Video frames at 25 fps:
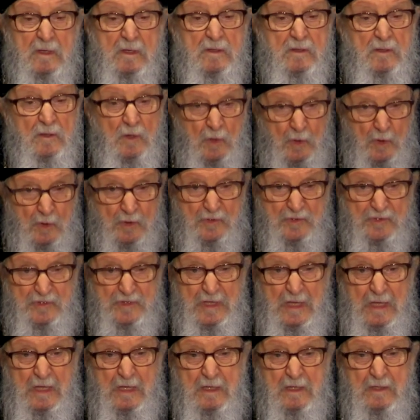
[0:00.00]
the Lord
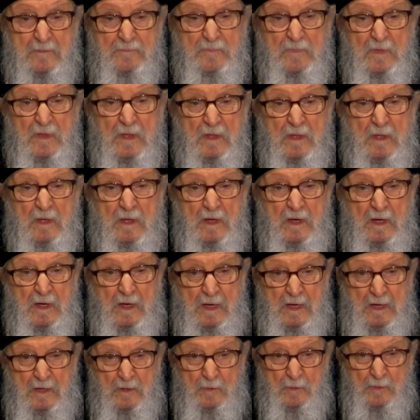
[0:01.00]
saying,
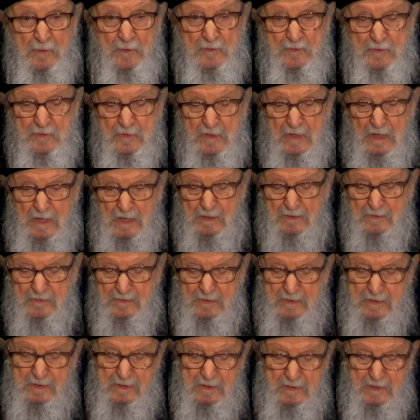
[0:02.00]
I was
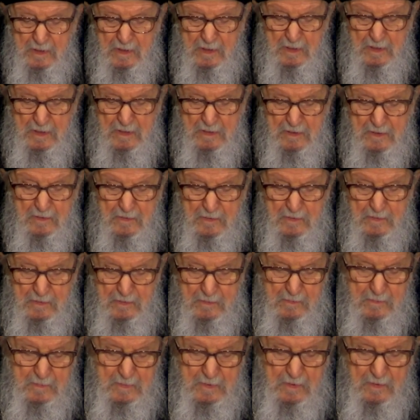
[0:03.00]
hungry and
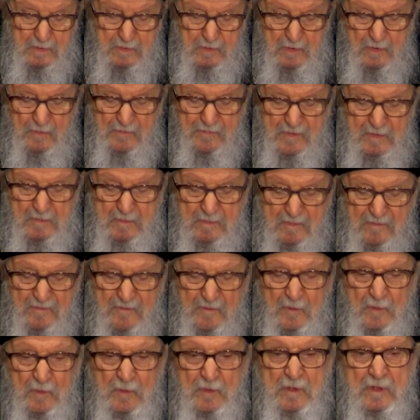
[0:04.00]
you offered me
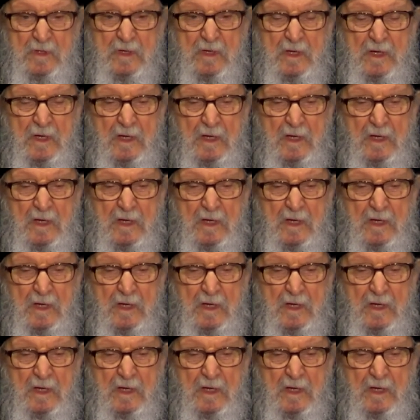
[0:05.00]
food.